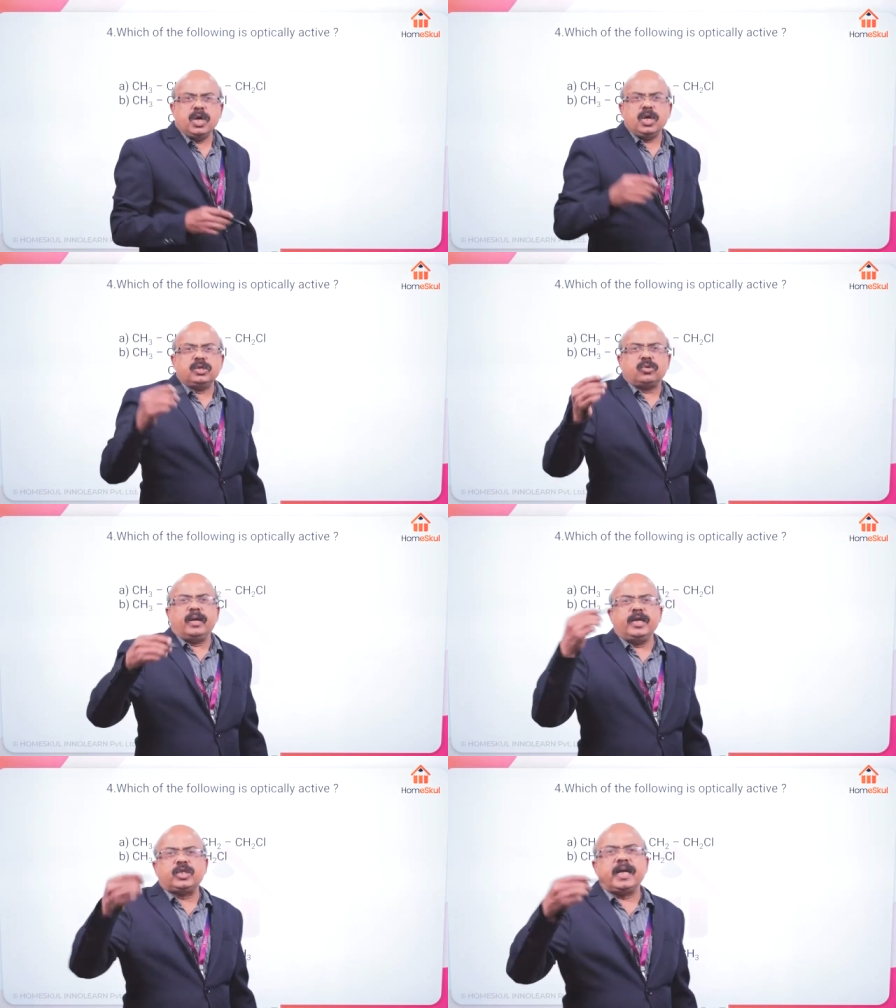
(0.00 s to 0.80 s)

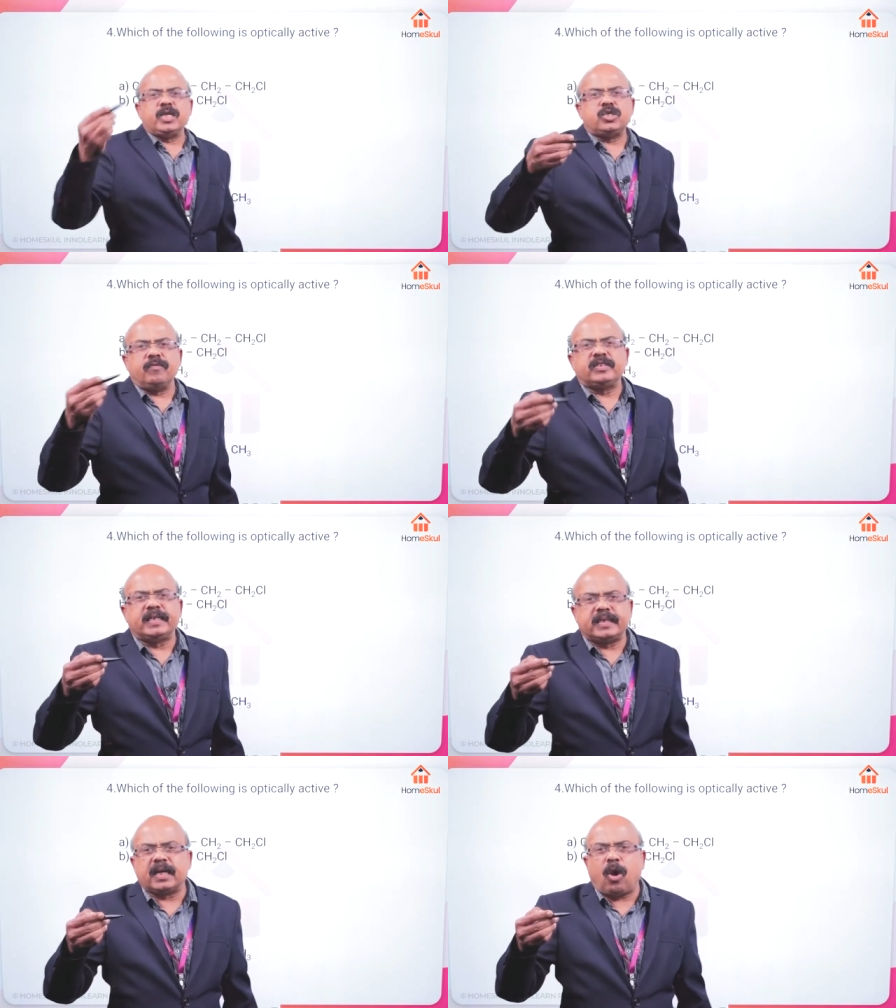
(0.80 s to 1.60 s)
Solutions of
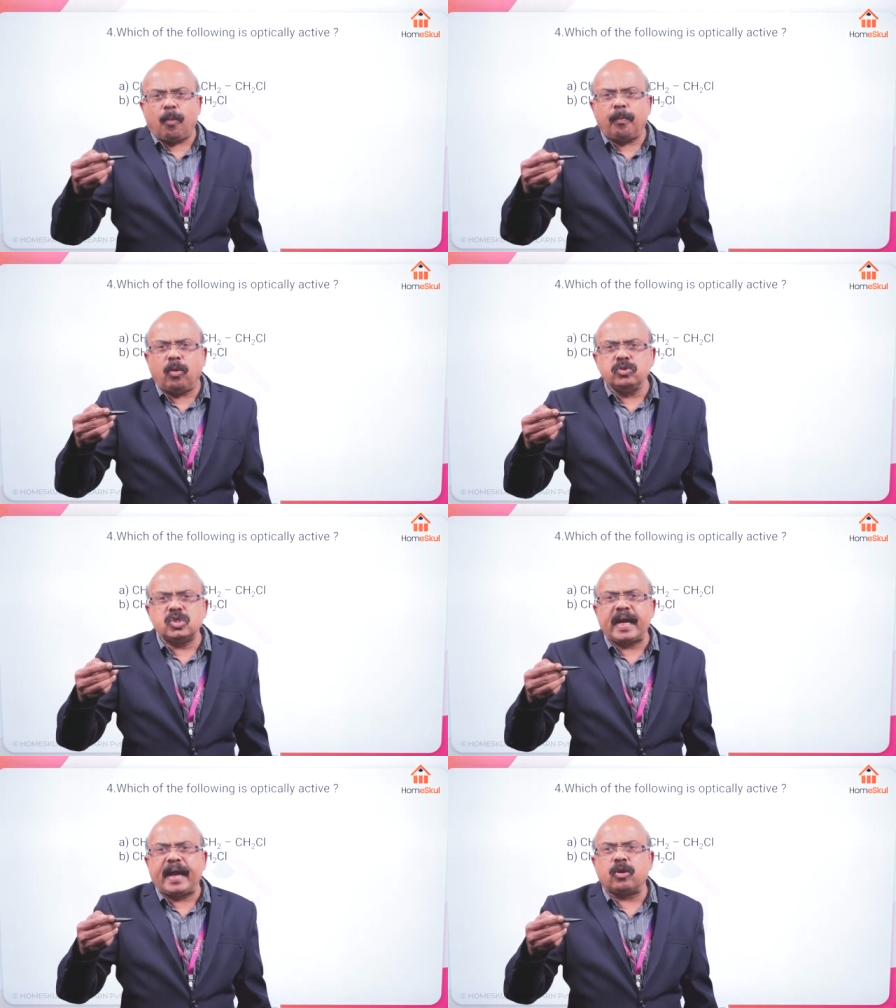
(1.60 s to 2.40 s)
certain compounds
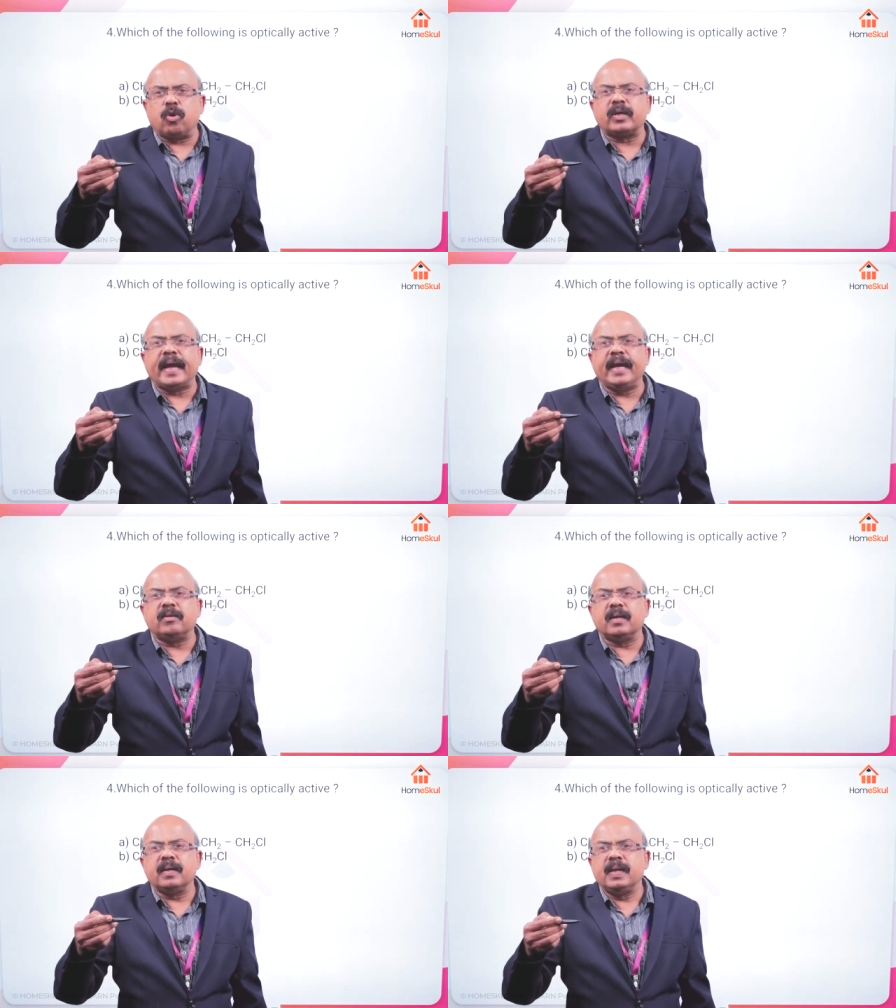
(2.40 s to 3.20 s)
can
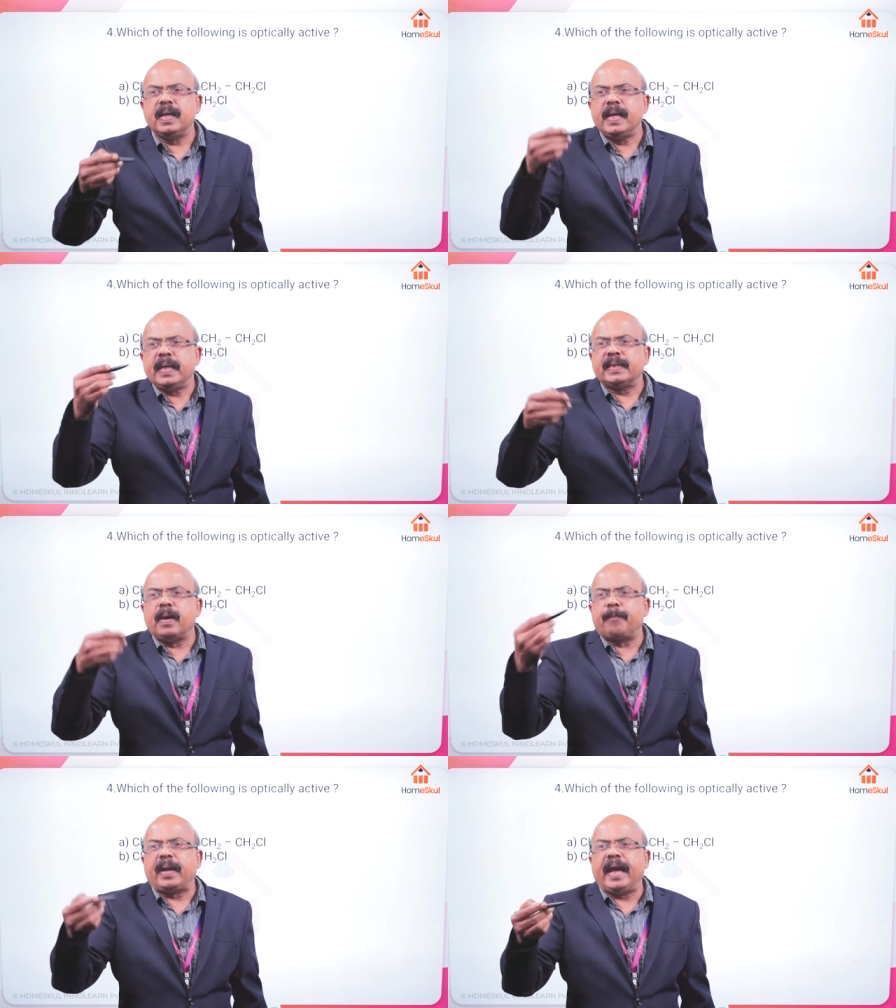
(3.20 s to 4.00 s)
rotate the
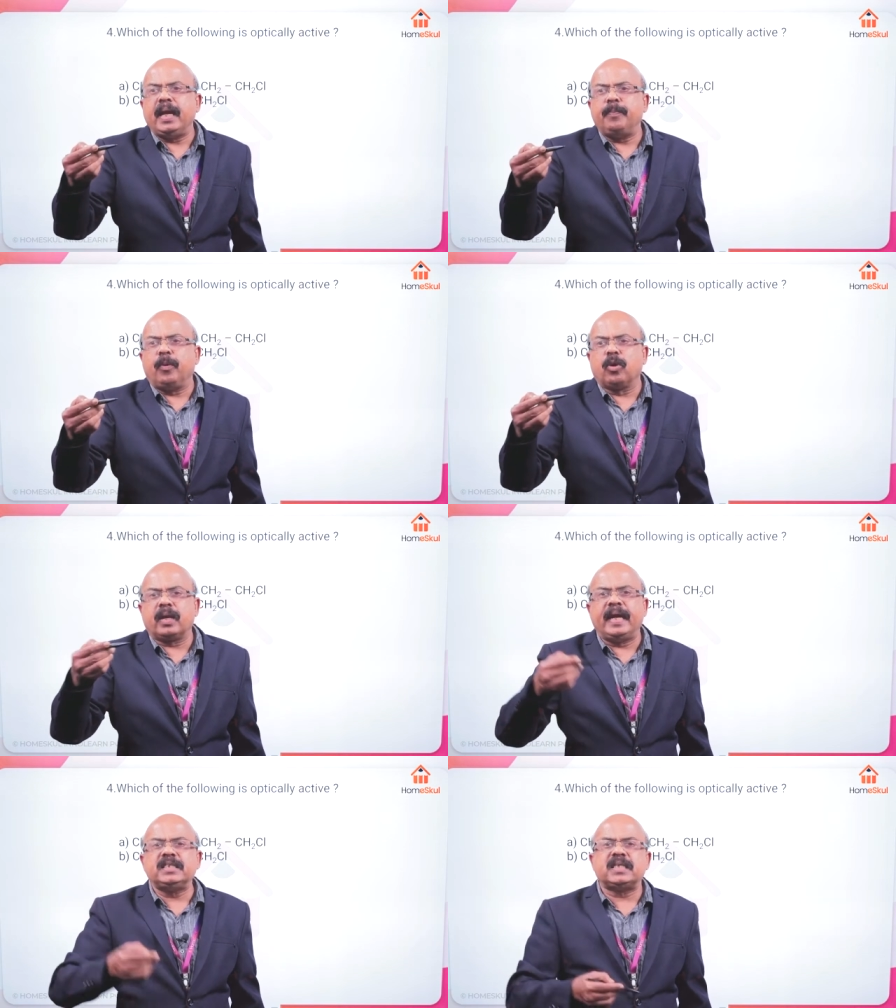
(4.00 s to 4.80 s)
plane
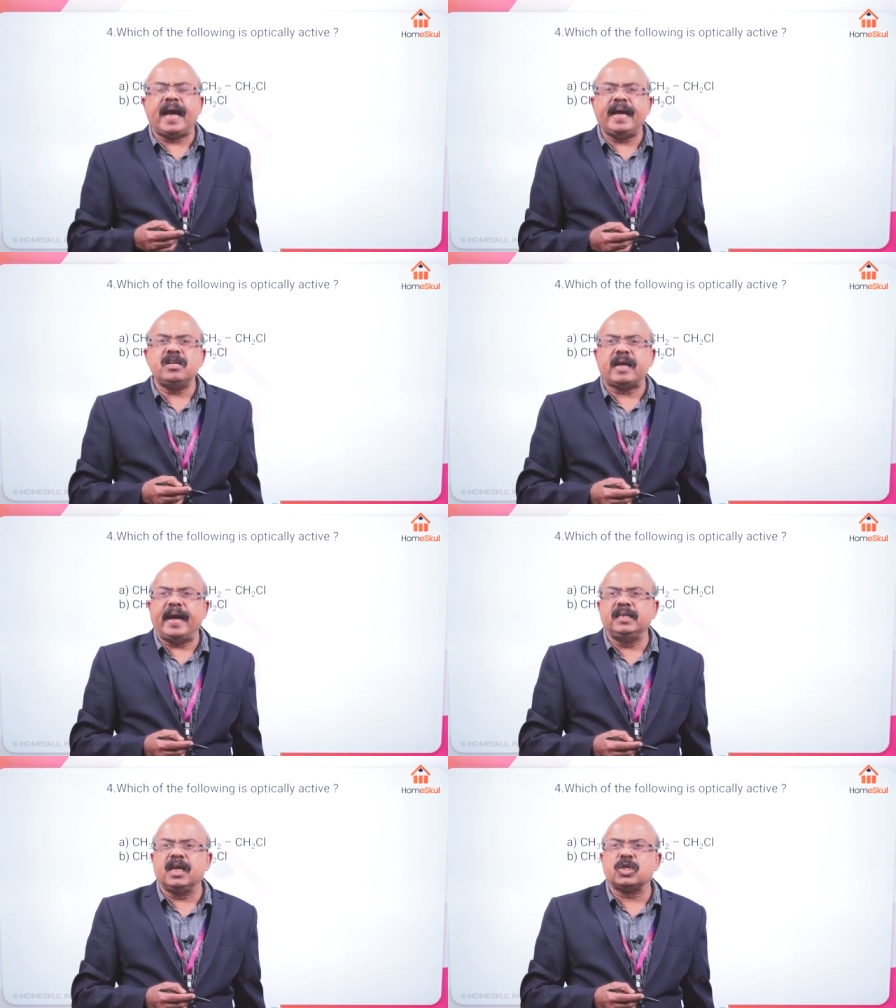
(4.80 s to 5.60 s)
polarized light
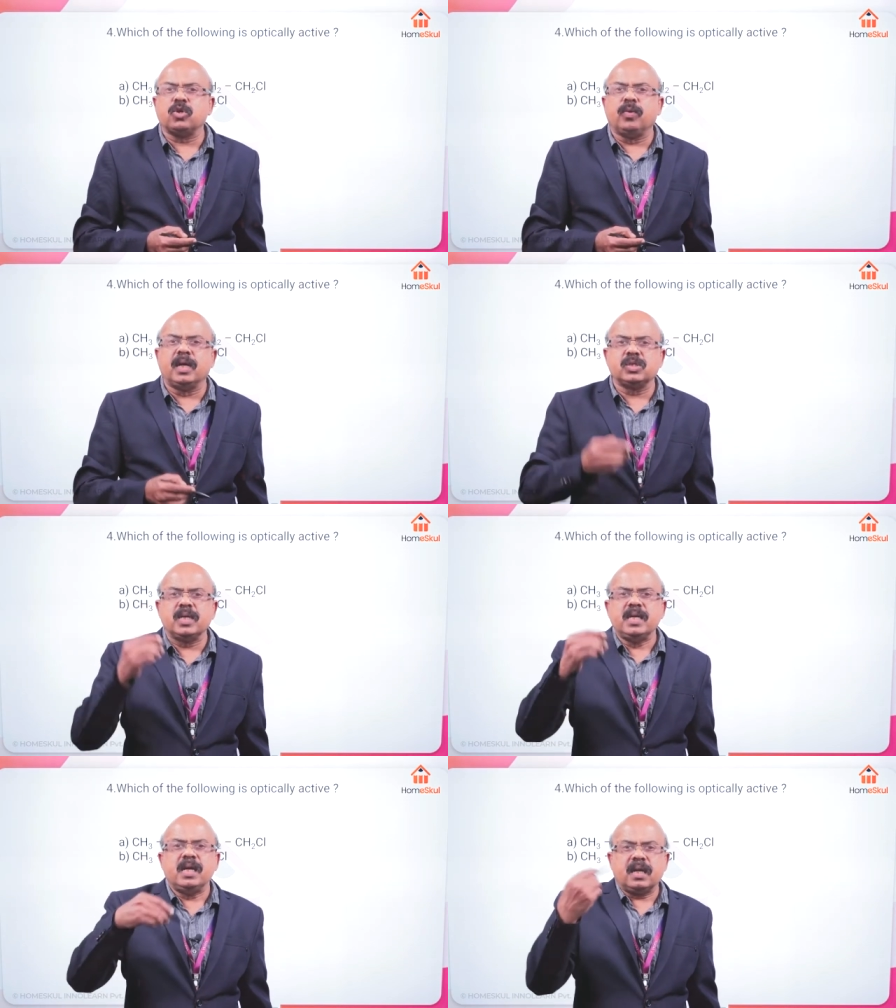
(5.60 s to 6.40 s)
either towards
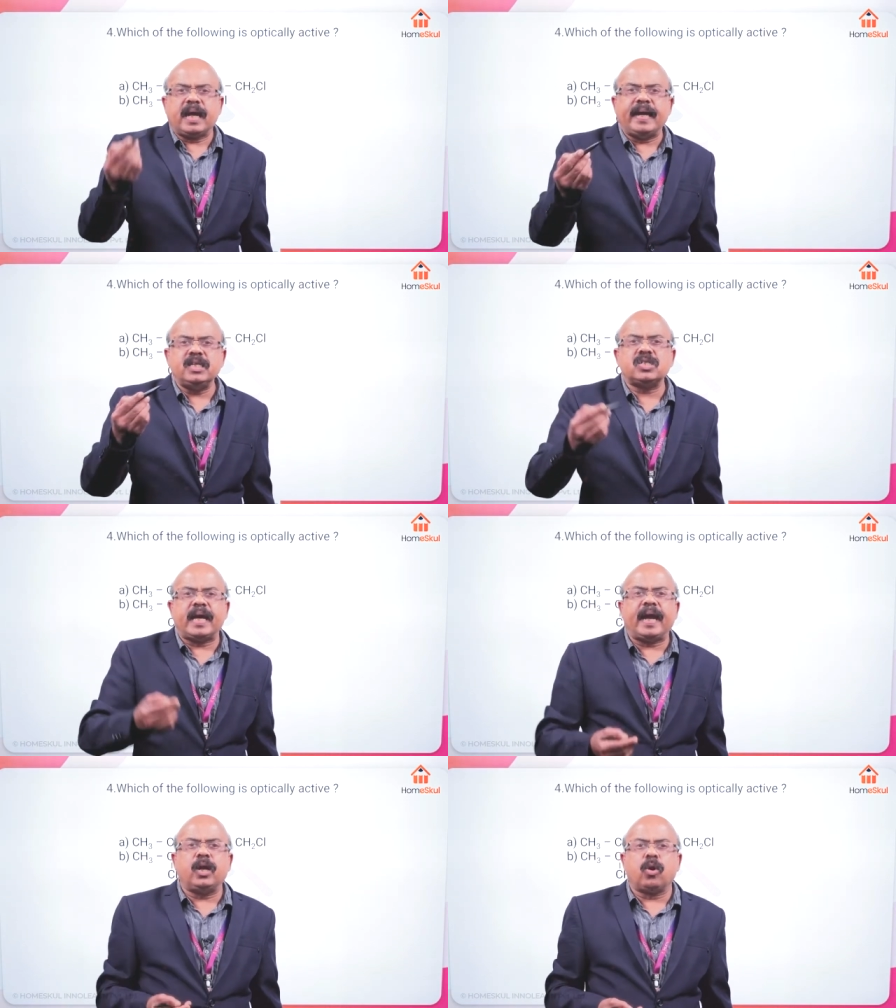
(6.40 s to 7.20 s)
right
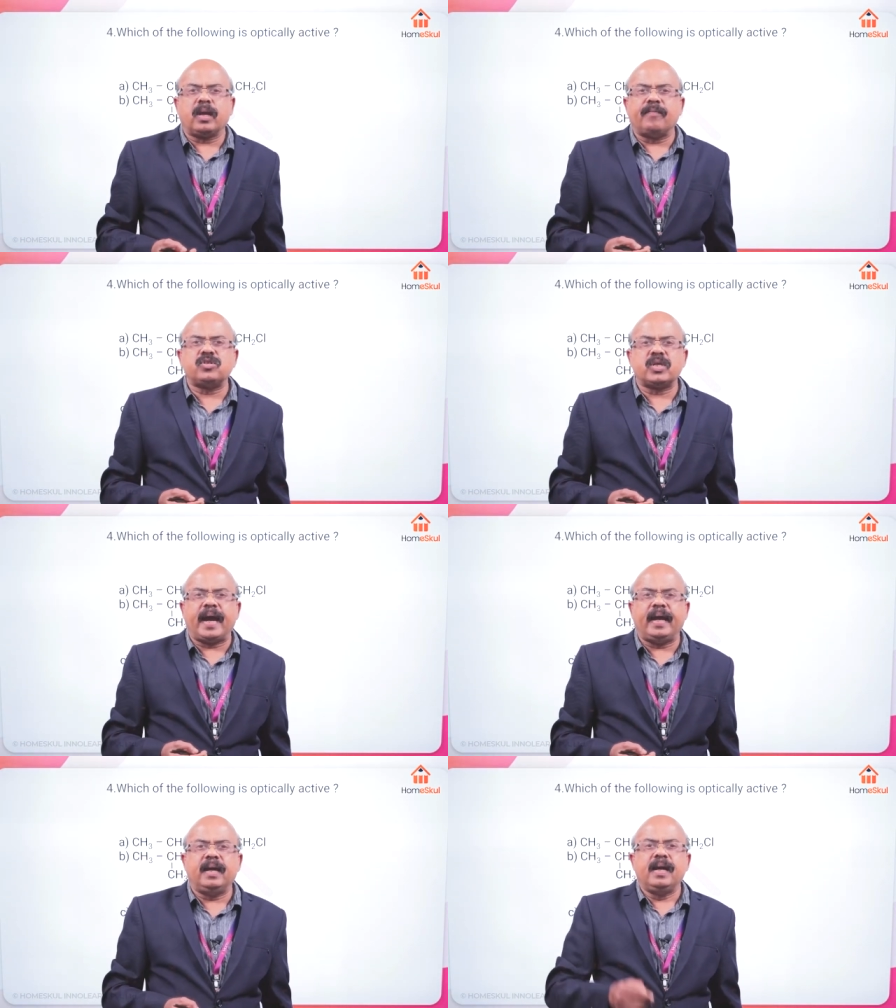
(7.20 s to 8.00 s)
side or left
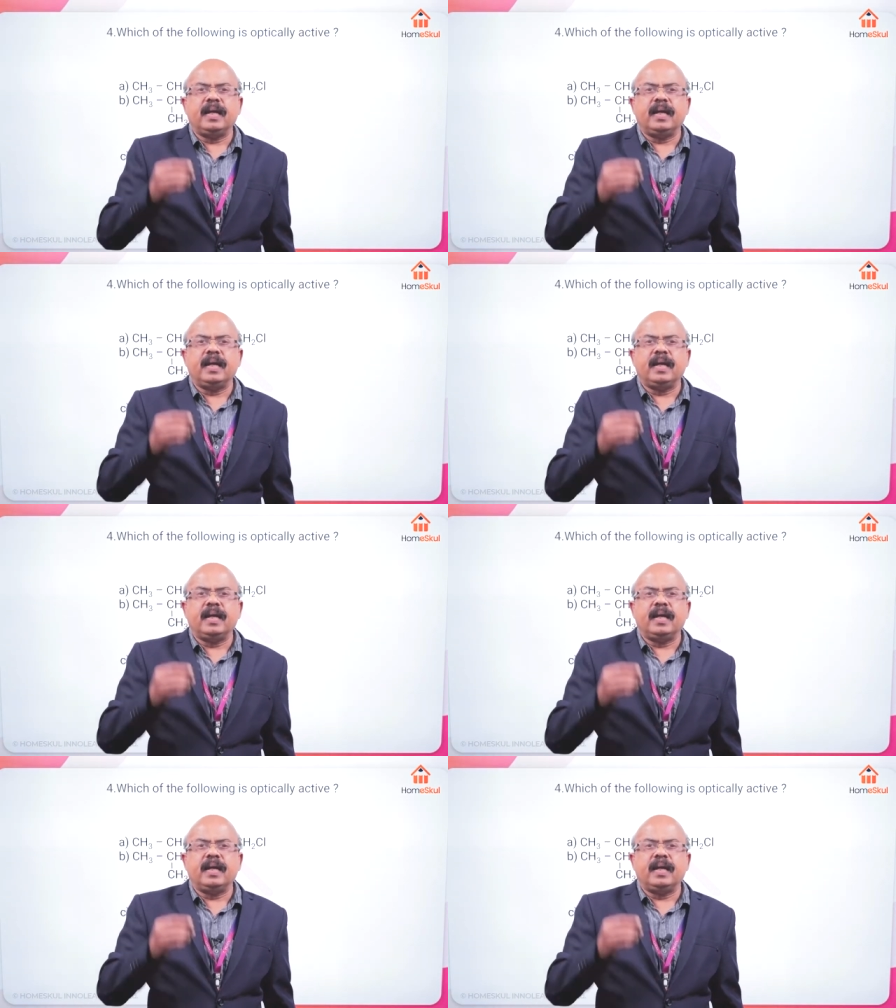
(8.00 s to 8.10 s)
side.